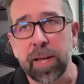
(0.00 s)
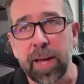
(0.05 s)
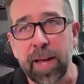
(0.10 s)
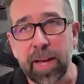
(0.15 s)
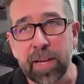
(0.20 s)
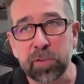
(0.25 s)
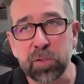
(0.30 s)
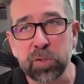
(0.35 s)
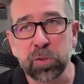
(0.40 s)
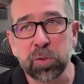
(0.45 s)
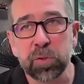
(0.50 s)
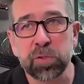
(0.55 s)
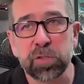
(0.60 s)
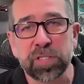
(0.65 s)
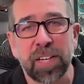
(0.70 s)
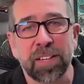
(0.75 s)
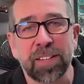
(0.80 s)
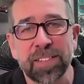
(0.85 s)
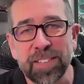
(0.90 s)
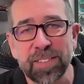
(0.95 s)
As you're
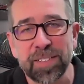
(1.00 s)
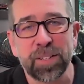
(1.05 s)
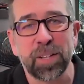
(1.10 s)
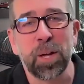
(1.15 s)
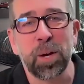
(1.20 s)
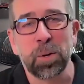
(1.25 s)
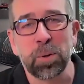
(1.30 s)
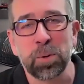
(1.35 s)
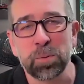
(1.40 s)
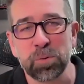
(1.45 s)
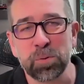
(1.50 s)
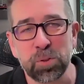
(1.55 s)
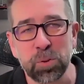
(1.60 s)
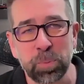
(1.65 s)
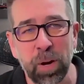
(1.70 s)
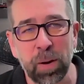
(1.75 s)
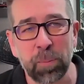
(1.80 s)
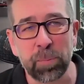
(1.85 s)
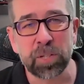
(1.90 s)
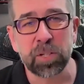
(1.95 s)
selling loans, you
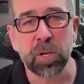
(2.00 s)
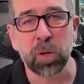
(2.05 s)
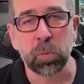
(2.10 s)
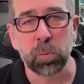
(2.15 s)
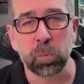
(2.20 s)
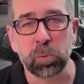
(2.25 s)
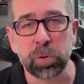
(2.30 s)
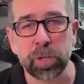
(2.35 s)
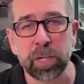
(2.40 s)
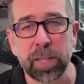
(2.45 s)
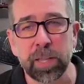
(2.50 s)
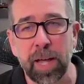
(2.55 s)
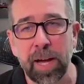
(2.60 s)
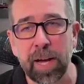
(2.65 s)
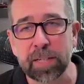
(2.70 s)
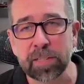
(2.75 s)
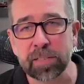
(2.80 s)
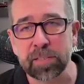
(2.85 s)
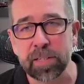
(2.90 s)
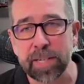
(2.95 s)
probably don't
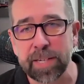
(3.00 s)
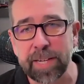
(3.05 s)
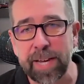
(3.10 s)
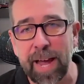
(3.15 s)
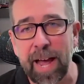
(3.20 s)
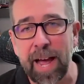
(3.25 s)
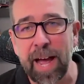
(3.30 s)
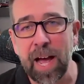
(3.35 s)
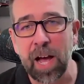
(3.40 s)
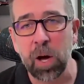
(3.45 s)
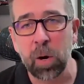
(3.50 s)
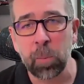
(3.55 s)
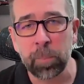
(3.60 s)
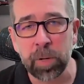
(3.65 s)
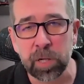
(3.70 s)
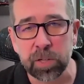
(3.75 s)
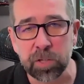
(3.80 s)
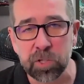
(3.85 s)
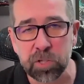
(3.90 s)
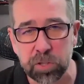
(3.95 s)
realize like how
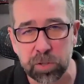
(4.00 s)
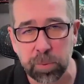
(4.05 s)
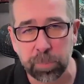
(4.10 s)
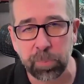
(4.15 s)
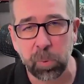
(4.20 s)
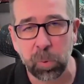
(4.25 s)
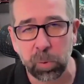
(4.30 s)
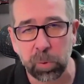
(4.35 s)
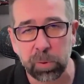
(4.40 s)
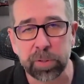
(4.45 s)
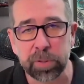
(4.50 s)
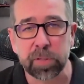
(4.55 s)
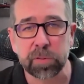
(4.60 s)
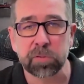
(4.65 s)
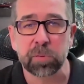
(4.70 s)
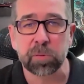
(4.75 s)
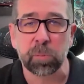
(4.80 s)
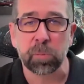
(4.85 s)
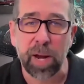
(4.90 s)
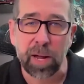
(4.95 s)
much support
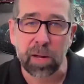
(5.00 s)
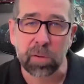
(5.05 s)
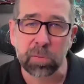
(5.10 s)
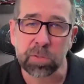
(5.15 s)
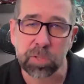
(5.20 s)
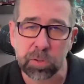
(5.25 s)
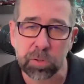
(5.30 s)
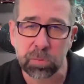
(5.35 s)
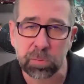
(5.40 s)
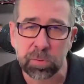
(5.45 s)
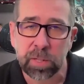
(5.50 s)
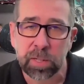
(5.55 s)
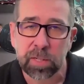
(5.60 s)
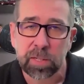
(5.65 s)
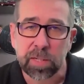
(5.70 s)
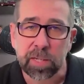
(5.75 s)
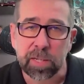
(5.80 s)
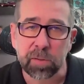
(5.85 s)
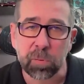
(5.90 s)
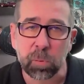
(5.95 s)
is around you
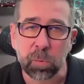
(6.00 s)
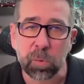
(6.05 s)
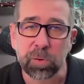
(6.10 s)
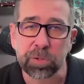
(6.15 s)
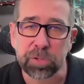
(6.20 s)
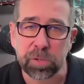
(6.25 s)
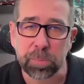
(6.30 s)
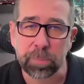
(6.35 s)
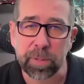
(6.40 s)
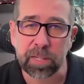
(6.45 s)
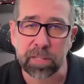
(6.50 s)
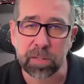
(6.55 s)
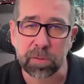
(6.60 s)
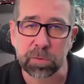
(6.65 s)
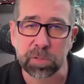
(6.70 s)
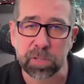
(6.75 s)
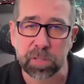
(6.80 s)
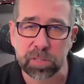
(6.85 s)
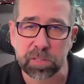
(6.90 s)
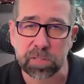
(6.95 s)
in order to make
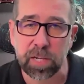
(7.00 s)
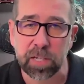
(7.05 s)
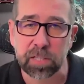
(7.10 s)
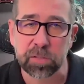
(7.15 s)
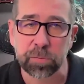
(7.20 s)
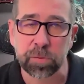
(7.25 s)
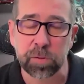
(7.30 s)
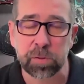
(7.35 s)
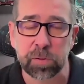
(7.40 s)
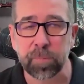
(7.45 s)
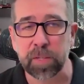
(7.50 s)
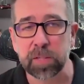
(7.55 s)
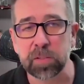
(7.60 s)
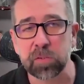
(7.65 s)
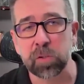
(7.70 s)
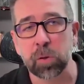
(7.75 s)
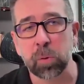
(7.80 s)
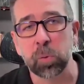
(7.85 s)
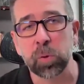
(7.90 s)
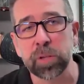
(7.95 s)
you successful. And
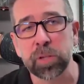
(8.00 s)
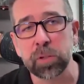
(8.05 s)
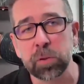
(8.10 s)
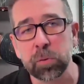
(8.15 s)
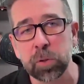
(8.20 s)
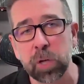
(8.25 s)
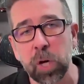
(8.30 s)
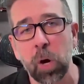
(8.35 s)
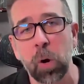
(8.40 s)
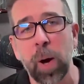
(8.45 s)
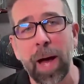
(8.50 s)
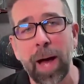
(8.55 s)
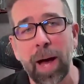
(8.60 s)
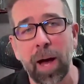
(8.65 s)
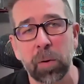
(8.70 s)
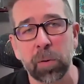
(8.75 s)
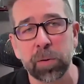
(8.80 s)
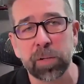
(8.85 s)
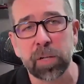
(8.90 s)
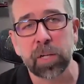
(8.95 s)
so when you go
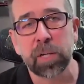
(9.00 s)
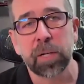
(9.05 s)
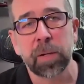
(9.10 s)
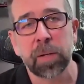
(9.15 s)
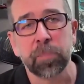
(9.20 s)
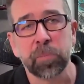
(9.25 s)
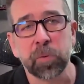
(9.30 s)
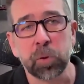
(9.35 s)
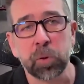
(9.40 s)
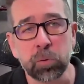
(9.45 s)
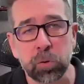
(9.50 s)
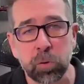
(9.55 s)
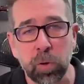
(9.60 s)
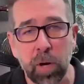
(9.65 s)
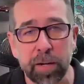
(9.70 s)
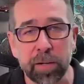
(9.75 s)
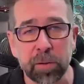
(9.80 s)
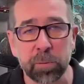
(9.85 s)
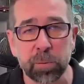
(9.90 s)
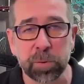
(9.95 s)
out, you
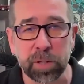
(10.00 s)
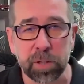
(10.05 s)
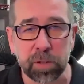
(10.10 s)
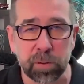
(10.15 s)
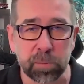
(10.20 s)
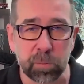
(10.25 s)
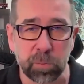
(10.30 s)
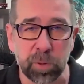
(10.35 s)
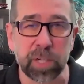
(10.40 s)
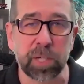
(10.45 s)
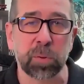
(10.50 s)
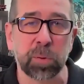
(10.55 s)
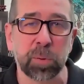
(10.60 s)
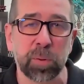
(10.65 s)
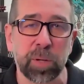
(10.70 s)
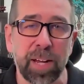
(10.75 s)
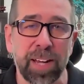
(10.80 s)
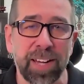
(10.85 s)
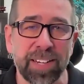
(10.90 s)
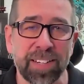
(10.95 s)
try to
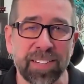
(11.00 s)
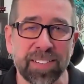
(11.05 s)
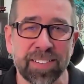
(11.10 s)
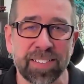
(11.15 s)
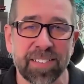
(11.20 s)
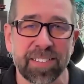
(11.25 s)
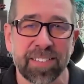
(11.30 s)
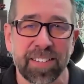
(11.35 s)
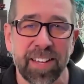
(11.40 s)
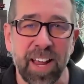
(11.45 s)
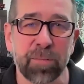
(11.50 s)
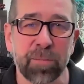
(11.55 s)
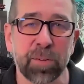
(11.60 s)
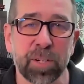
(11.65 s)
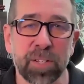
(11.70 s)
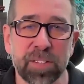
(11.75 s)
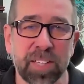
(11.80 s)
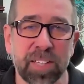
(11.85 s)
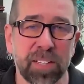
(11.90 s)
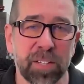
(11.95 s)
recreate
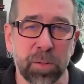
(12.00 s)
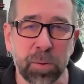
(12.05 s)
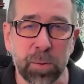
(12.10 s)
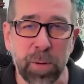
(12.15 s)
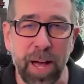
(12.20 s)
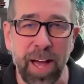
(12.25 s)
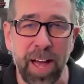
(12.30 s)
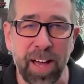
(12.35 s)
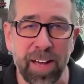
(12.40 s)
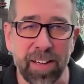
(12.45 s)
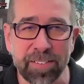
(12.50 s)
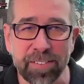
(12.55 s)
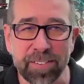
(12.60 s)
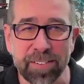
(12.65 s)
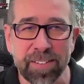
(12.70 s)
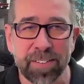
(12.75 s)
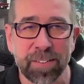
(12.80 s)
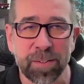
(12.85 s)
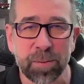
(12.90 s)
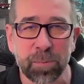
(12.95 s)
everything you had
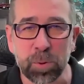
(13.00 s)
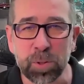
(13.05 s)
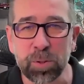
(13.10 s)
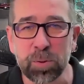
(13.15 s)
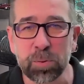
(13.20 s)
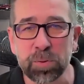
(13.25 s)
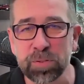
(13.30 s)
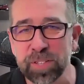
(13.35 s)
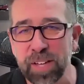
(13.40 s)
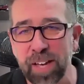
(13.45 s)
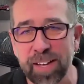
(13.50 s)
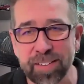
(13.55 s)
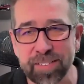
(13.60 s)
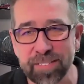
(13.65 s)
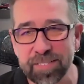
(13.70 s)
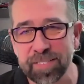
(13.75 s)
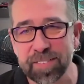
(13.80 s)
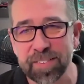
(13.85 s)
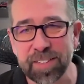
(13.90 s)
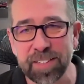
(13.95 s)
when you sat
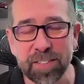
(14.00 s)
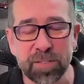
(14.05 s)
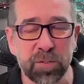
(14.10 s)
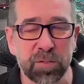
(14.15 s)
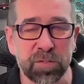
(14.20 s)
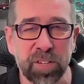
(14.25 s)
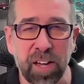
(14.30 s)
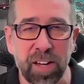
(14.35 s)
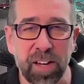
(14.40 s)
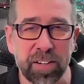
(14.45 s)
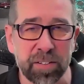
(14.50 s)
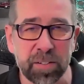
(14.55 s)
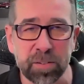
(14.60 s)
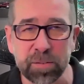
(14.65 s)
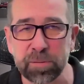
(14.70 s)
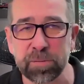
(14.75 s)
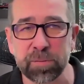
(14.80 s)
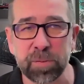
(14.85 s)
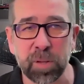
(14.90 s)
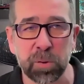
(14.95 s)
inside
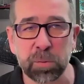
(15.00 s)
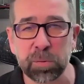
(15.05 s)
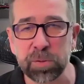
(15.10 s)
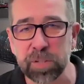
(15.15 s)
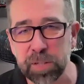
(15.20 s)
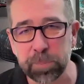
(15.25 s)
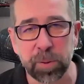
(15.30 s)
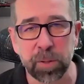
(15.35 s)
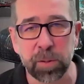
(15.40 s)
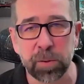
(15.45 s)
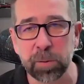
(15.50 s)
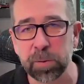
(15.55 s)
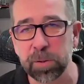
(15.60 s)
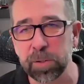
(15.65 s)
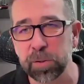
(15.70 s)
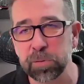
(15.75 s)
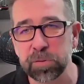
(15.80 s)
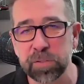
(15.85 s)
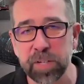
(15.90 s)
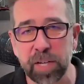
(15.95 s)
of Loan Depot or
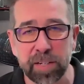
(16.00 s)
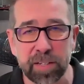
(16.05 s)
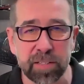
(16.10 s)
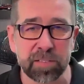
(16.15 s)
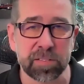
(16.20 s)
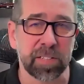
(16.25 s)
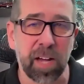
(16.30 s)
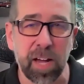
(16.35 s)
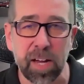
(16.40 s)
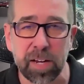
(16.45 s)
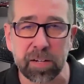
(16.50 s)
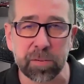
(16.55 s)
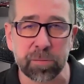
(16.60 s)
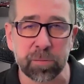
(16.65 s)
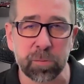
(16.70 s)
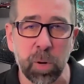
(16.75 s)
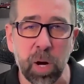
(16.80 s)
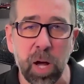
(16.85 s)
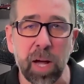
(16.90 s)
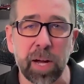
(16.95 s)
you sat inside
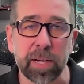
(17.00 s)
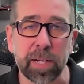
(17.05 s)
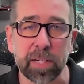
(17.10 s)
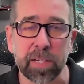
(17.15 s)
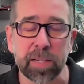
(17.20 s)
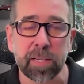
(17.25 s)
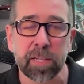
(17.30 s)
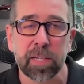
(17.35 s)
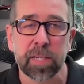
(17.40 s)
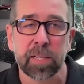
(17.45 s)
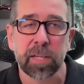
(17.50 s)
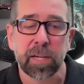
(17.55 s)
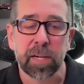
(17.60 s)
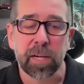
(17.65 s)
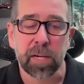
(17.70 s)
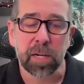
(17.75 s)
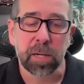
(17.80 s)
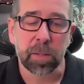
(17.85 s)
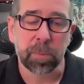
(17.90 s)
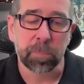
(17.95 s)
of Rocket.
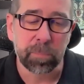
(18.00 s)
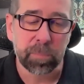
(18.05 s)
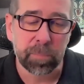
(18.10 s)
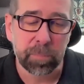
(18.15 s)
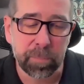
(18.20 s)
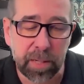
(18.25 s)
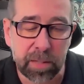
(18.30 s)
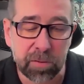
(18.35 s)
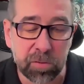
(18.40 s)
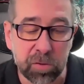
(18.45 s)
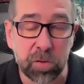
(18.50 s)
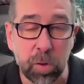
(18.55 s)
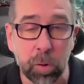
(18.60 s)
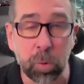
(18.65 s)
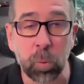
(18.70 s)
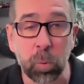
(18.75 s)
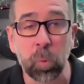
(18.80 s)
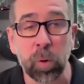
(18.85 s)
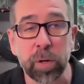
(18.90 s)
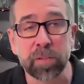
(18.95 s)
And so
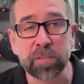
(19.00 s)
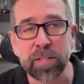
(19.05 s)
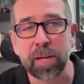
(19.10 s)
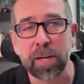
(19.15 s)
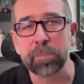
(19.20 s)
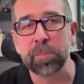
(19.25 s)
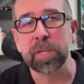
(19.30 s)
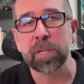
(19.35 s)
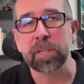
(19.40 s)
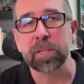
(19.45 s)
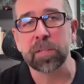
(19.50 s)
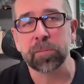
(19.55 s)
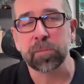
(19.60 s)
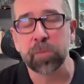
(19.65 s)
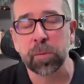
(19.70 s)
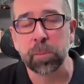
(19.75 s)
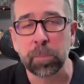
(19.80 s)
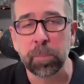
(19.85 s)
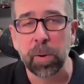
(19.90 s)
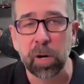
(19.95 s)
what does that mean?
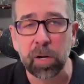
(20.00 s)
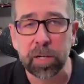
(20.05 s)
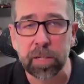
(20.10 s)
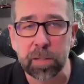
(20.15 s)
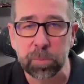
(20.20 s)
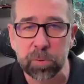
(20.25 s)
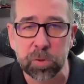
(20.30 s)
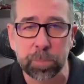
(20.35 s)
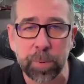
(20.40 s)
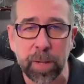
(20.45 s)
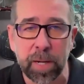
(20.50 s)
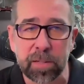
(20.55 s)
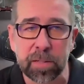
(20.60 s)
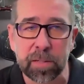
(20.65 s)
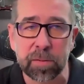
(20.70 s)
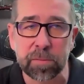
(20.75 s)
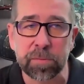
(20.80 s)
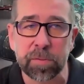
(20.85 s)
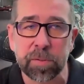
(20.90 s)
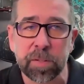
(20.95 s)
From a marketing
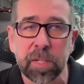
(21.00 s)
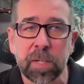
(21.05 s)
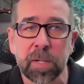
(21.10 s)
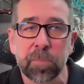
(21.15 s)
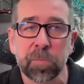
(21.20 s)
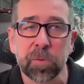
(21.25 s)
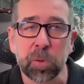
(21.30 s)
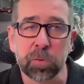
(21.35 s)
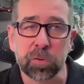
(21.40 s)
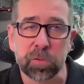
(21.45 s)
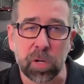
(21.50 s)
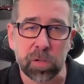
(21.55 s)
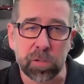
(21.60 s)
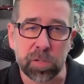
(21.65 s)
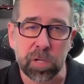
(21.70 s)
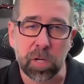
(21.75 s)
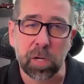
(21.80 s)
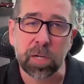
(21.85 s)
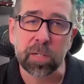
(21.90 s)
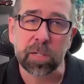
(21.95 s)
perspective, you start
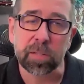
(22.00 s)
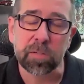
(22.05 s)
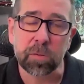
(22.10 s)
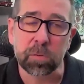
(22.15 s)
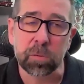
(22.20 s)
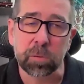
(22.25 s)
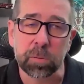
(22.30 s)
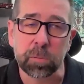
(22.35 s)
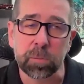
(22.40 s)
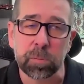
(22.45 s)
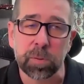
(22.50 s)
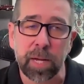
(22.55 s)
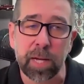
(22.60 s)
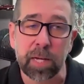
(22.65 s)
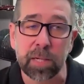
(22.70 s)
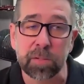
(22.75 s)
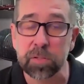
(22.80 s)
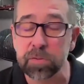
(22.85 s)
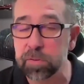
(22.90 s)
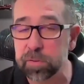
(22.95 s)
talking to
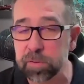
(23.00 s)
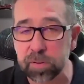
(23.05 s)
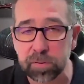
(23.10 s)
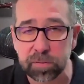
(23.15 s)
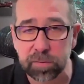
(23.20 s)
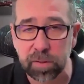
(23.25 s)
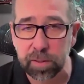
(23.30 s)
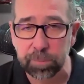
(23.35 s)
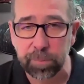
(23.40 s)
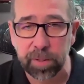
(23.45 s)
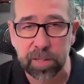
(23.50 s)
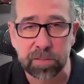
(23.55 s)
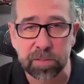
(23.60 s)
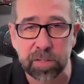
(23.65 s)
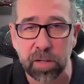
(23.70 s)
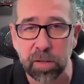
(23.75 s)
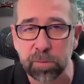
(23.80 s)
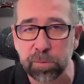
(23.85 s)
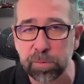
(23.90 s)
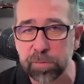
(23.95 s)
agencies like
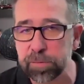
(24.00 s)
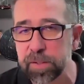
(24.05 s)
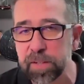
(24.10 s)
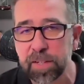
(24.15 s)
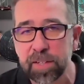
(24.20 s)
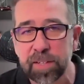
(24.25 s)
myself.